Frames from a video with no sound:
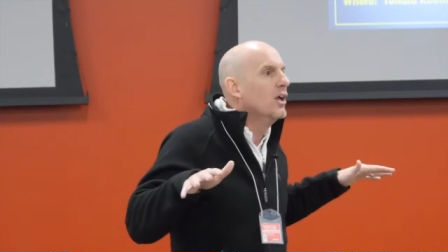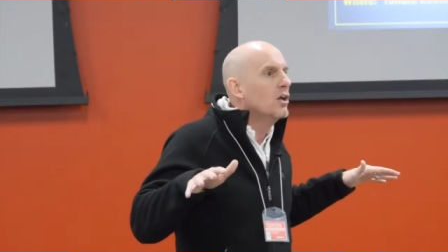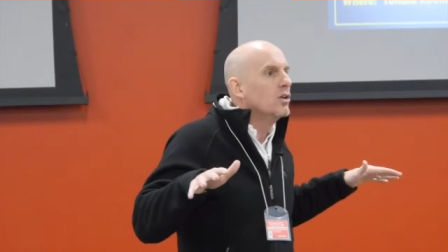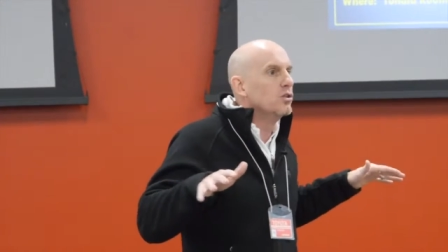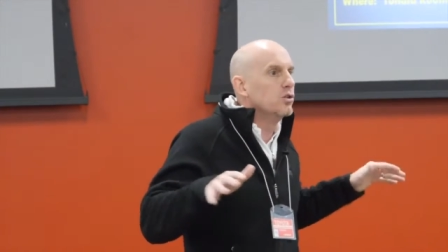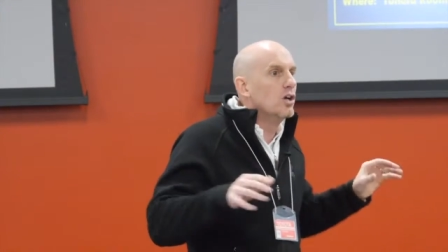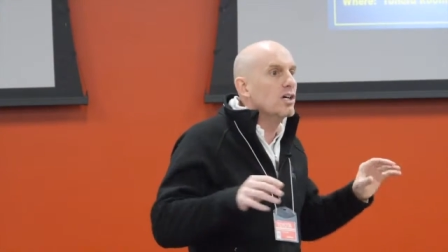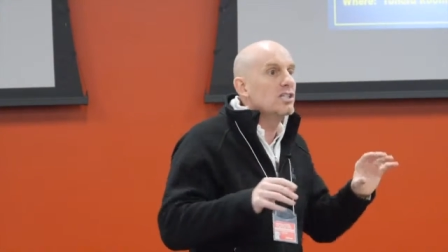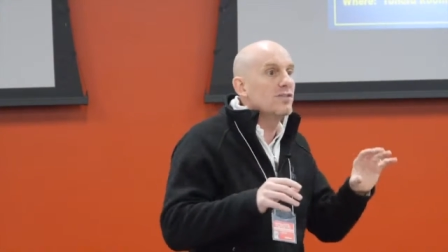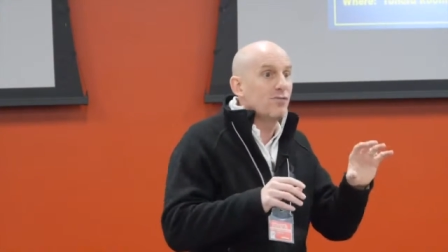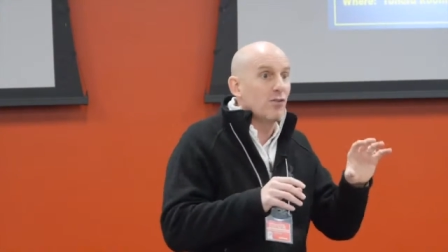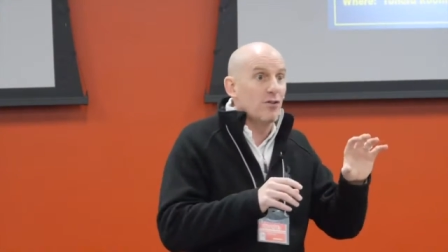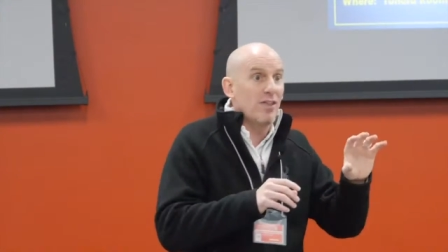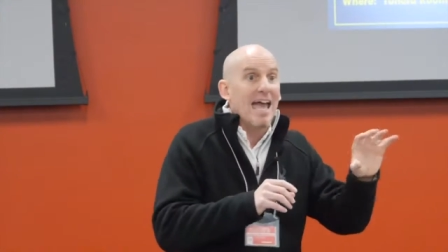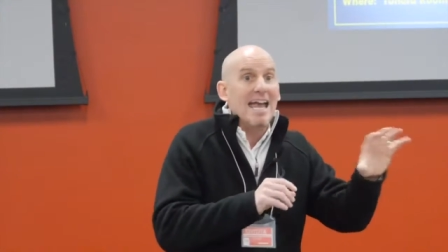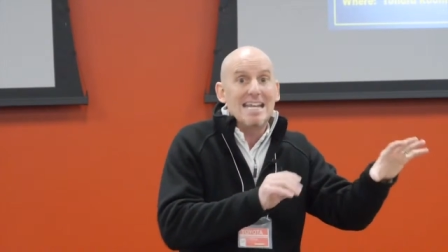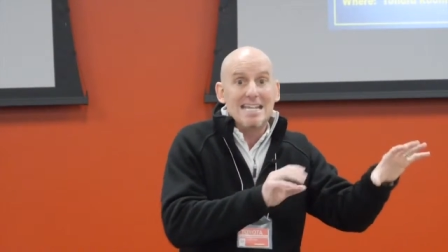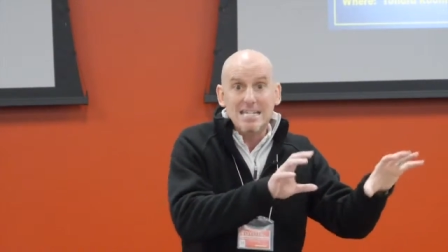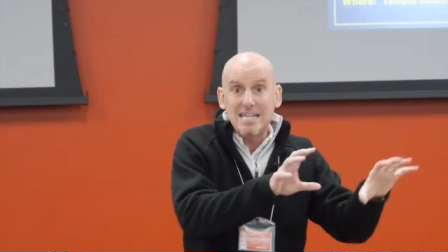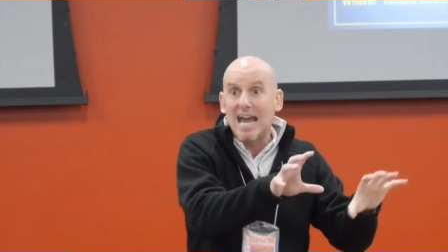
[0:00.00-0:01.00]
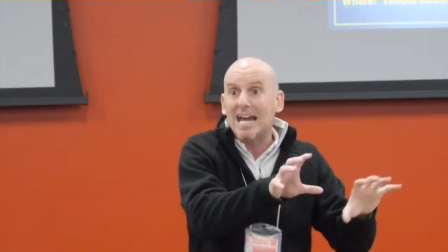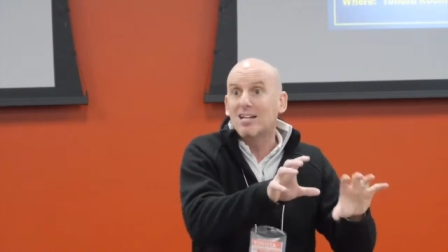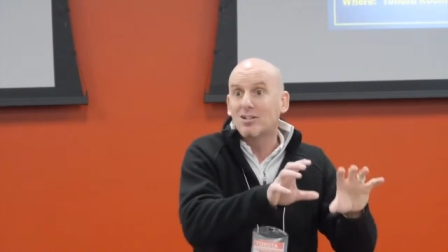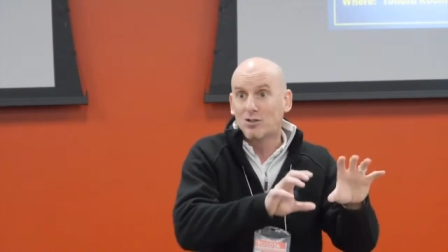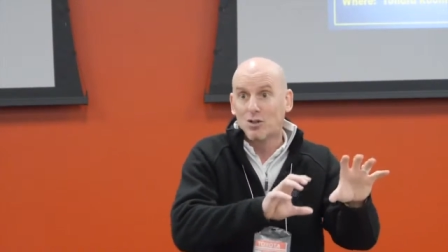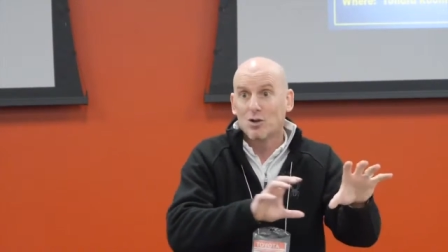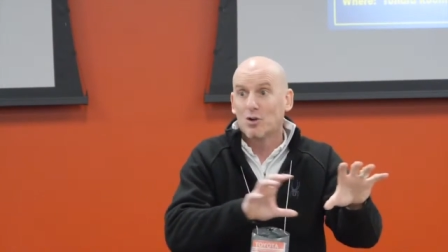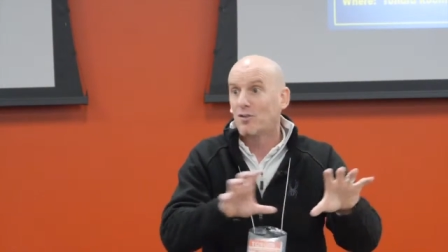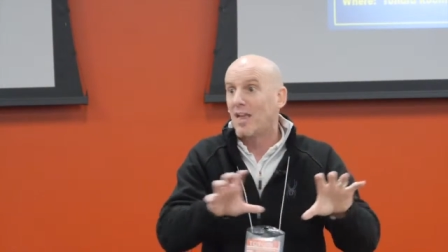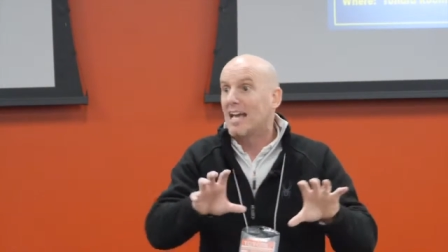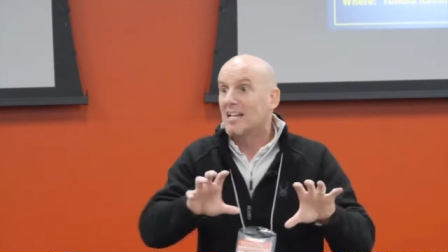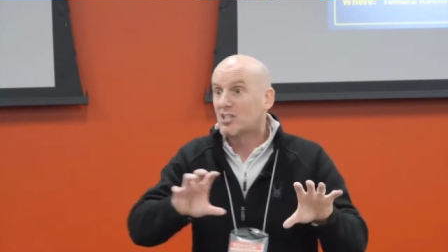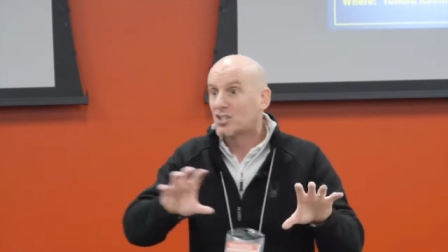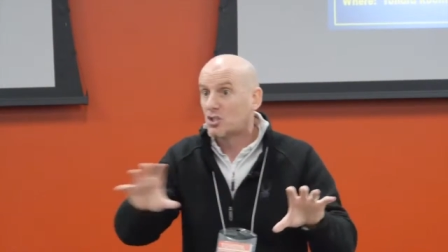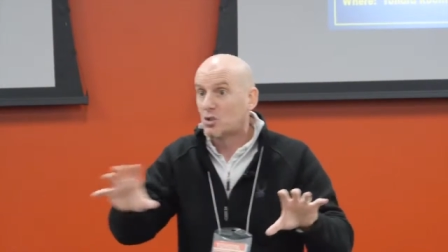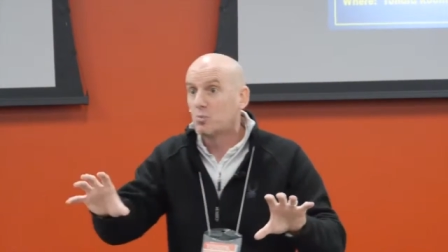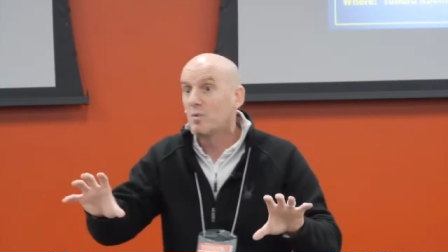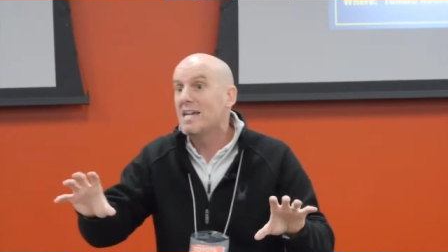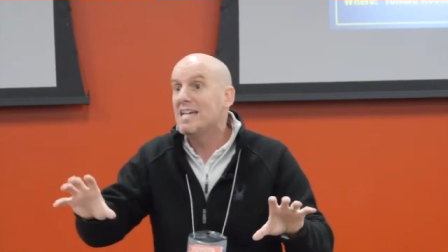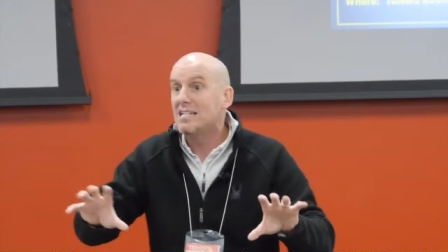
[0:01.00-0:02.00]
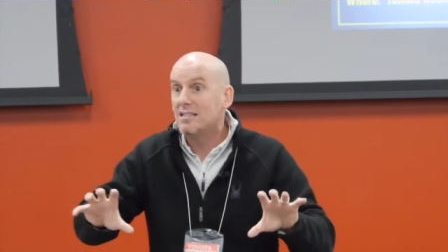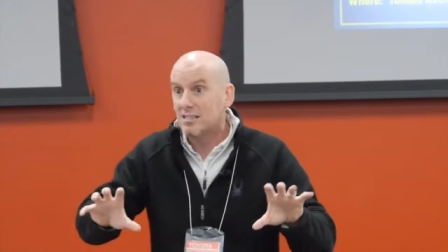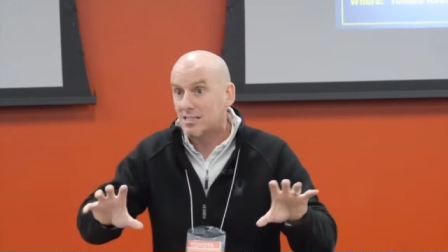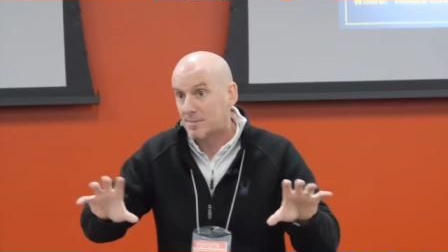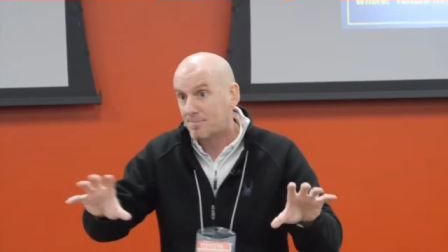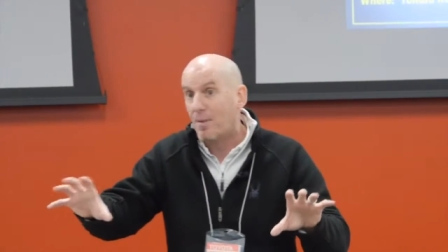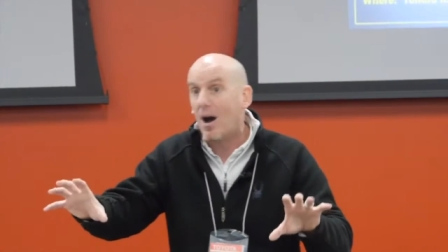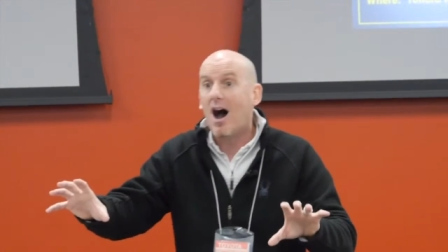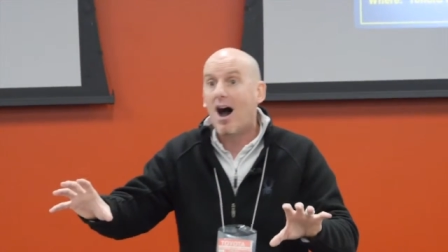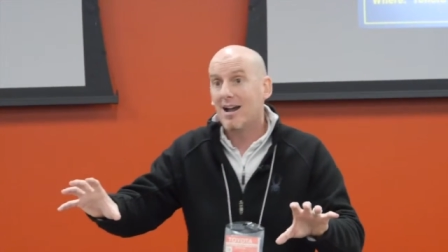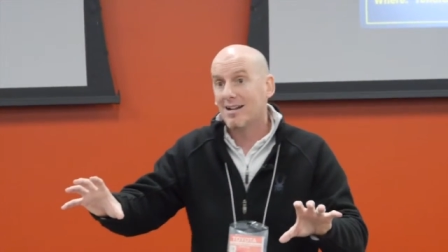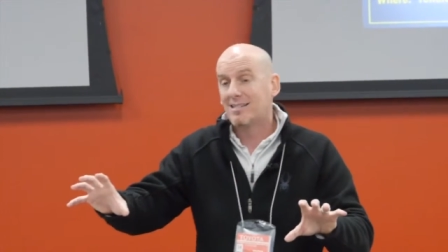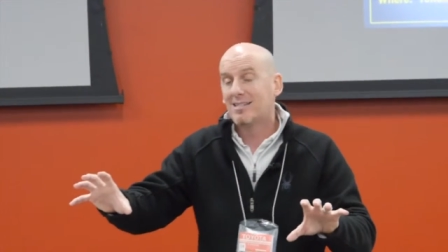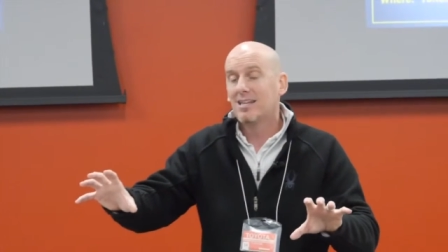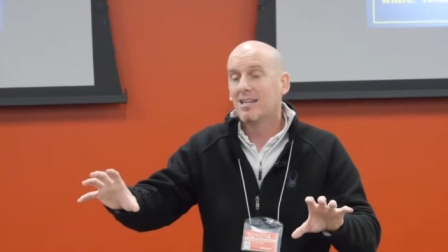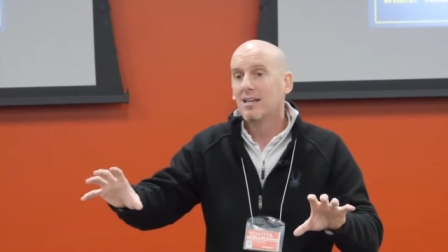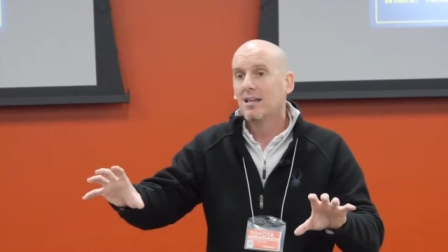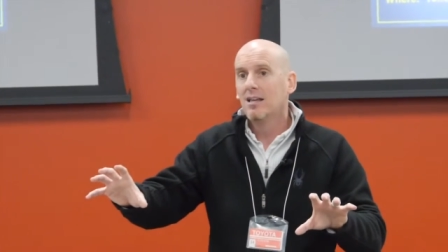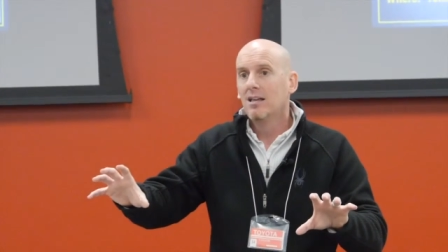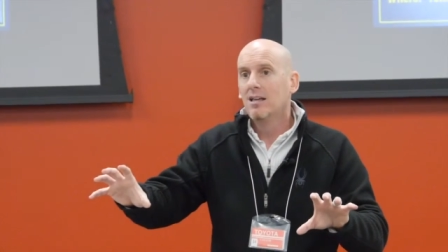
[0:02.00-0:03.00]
looks for that nectar, that sweet spot.